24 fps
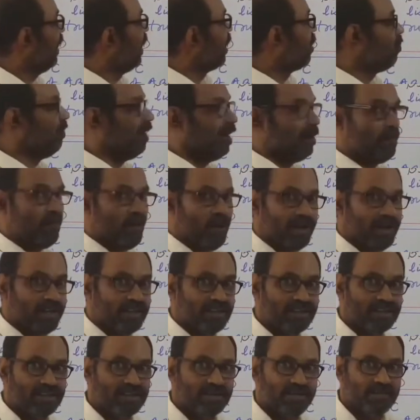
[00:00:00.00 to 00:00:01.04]
Equal
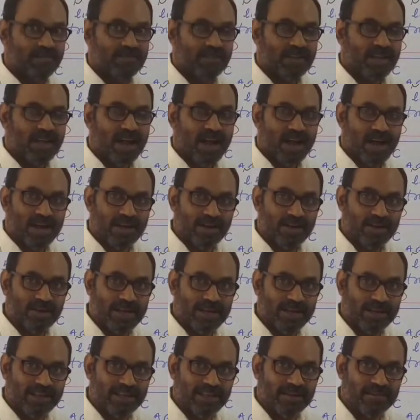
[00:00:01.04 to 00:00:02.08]
points. Are you
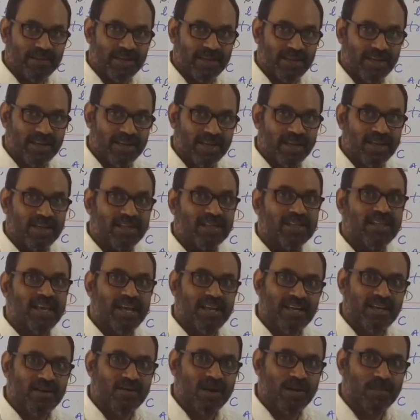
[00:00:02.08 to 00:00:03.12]
getting me? They
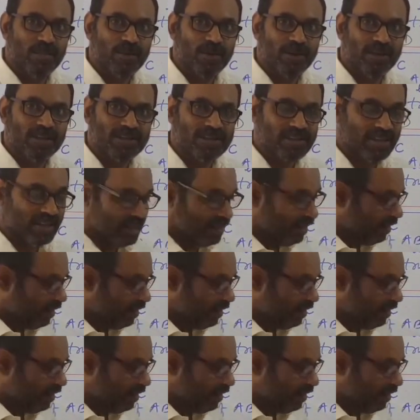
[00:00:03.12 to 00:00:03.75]
are equal points.